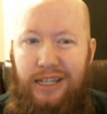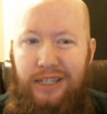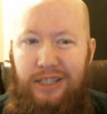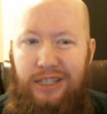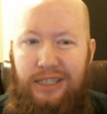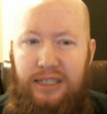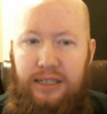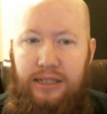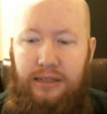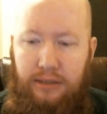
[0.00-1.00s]
there's this.
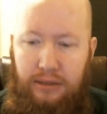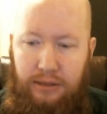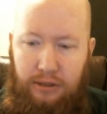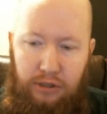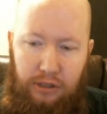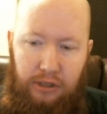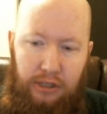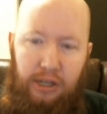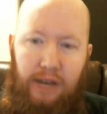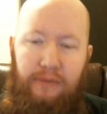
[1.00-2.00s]

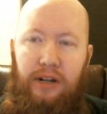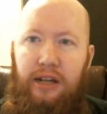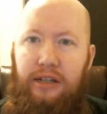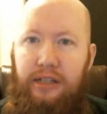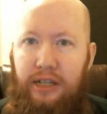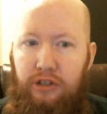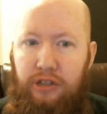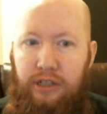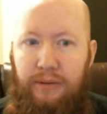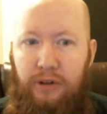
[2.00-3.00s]
You have a lot of containers
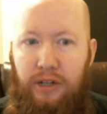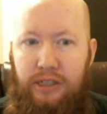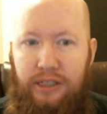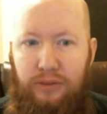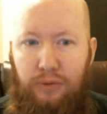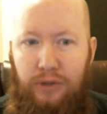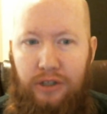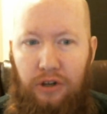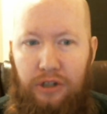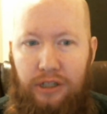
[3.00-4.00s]
you can come across, and there's one
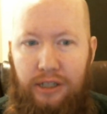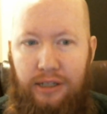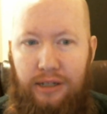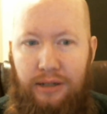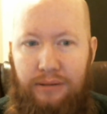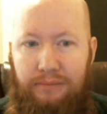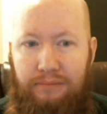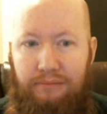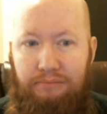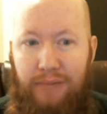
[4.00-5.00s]
called the
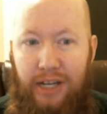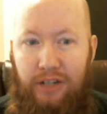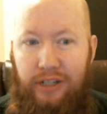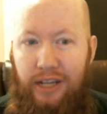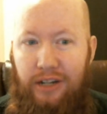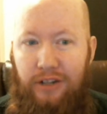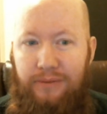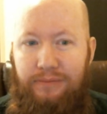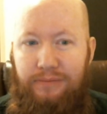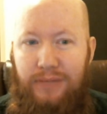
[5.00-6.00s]
metal
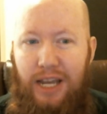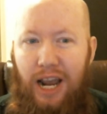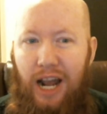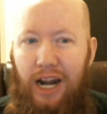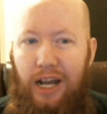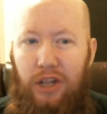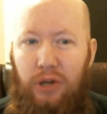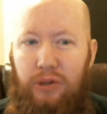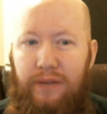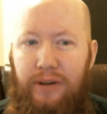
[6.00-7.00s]
container. A lot of
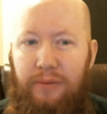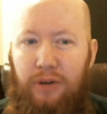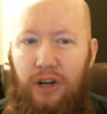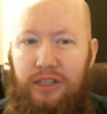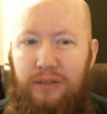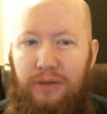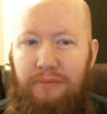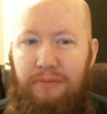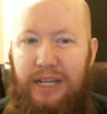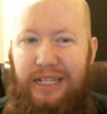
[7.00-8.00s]
those I've come across
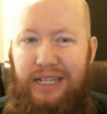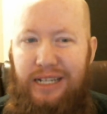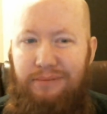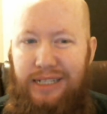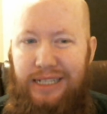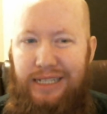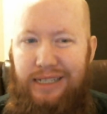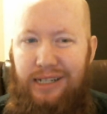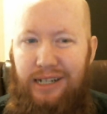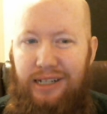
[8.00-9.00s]
have been
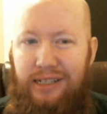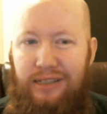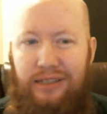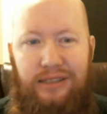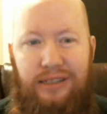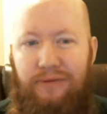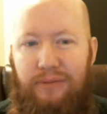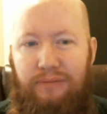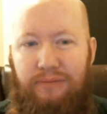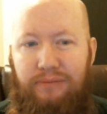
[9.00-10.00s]
empty. It's not
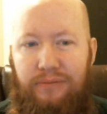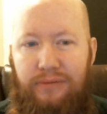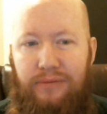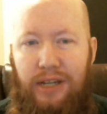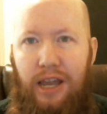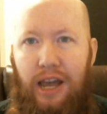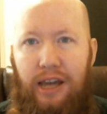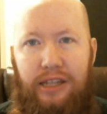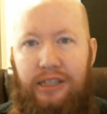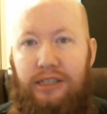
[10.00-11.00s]
from.
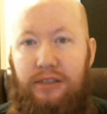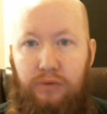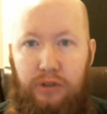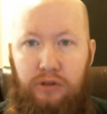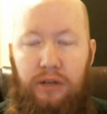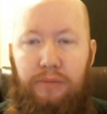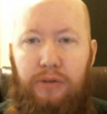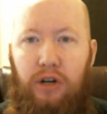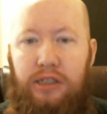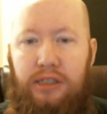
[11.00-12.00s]
And the thing is, when you come
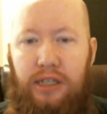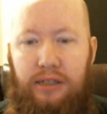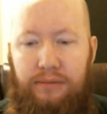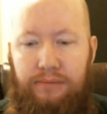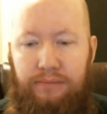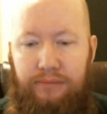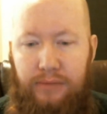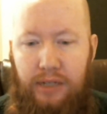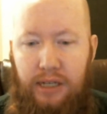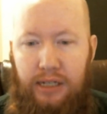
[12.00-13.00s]
across like
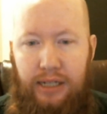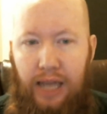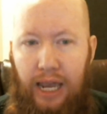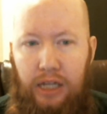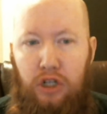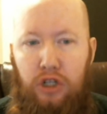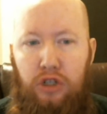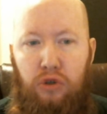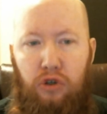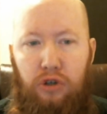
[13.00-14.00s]

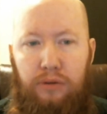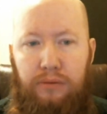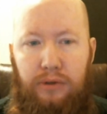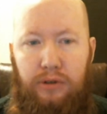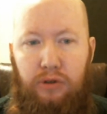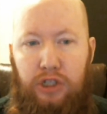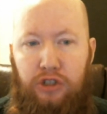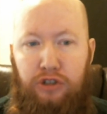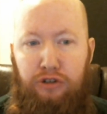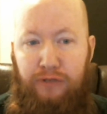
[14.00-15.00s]
containers or
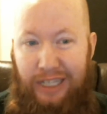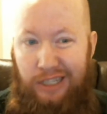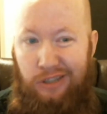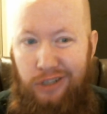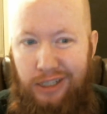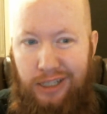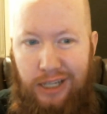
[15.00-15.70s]
creatures you've killed,